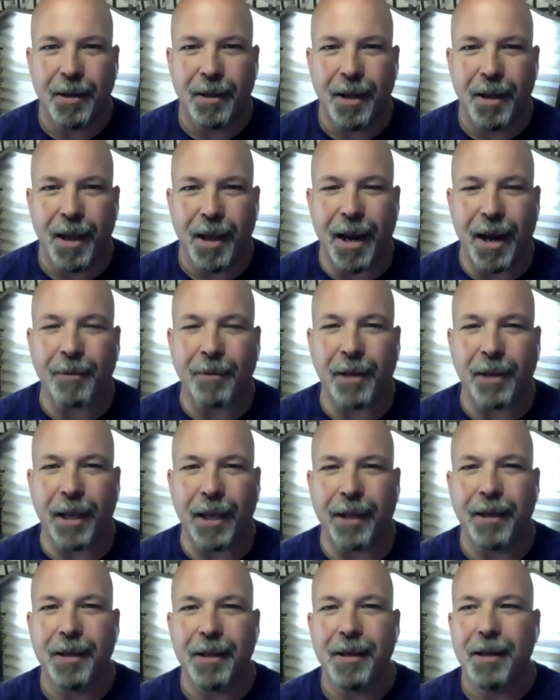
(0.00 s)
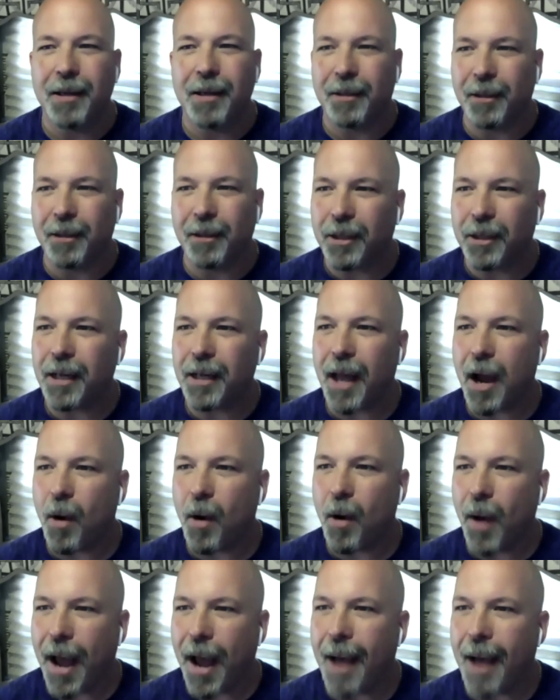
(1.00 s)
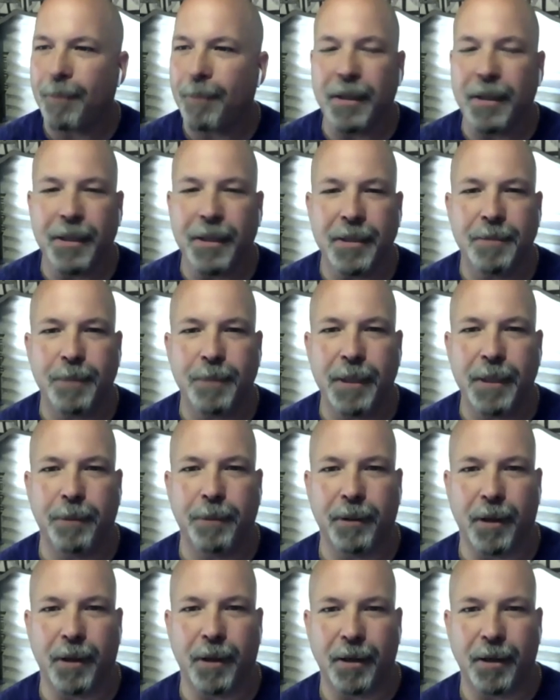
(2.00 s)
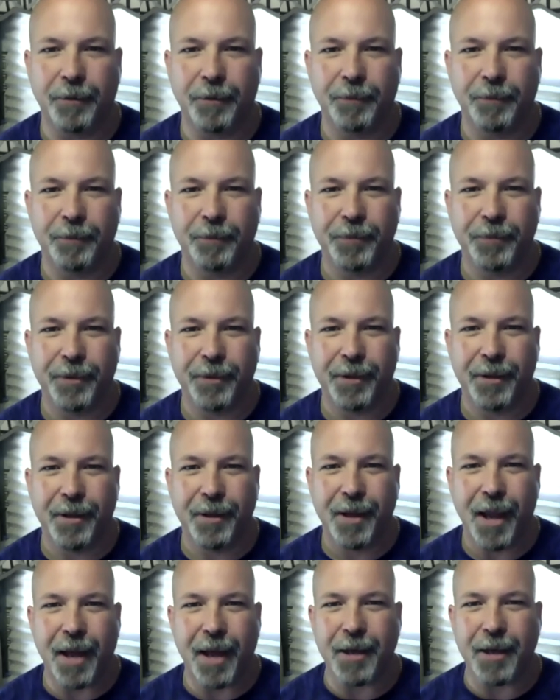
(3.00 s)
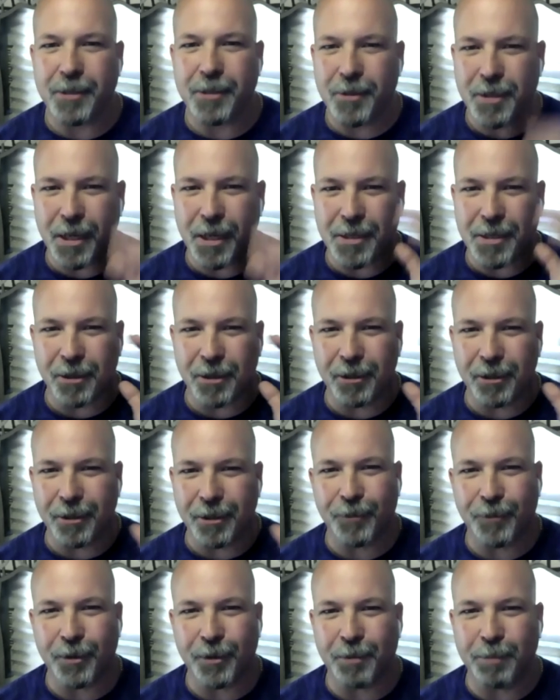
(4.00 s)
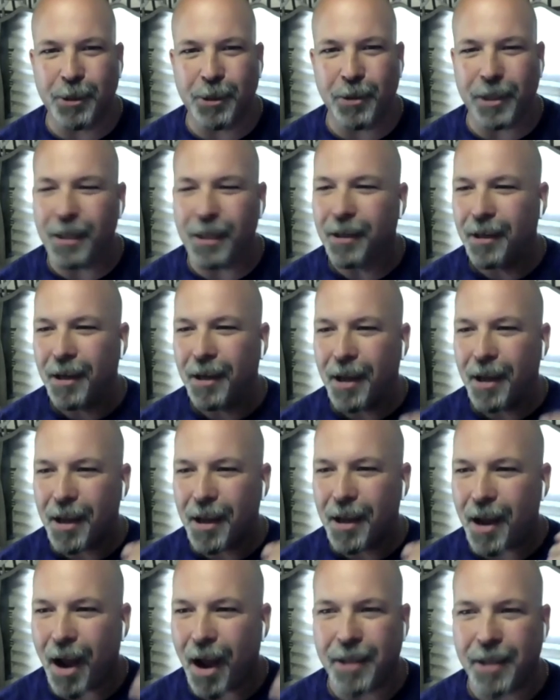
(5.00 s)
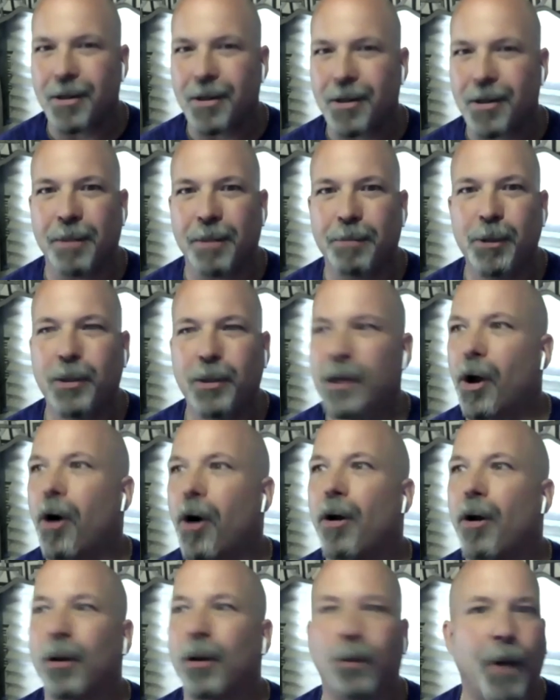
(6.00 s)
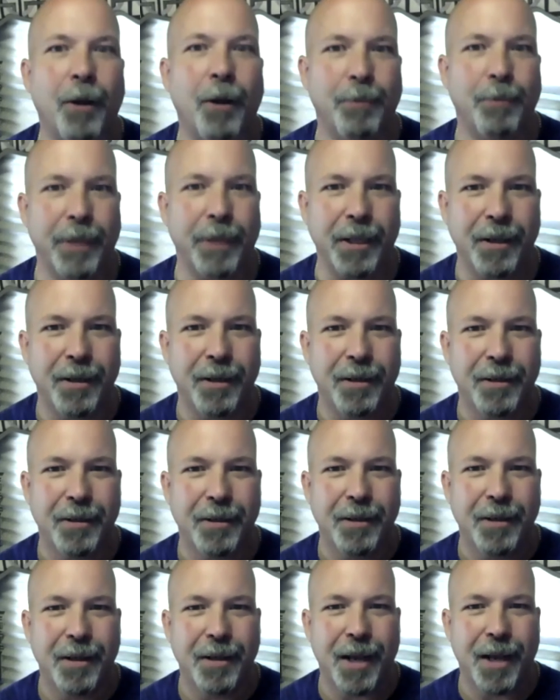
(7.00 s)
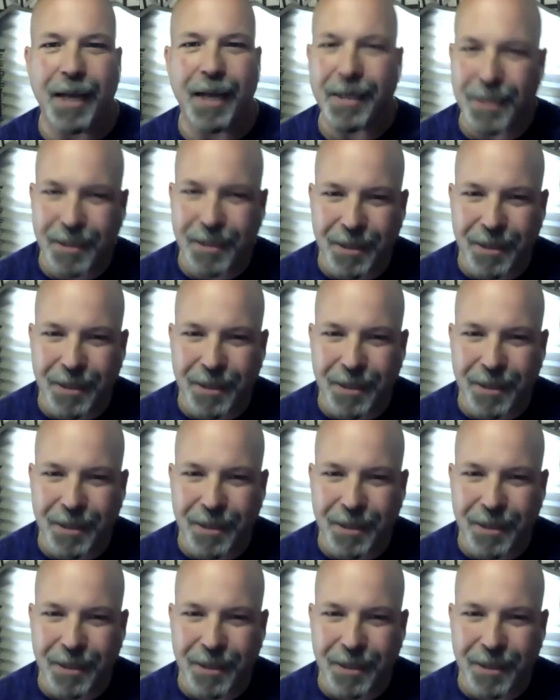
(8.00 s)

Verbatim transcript: And I'm like, look at how happy these people are. And as soon as I started looking for the beauty, I saw the beauty all around me. And that's yeah.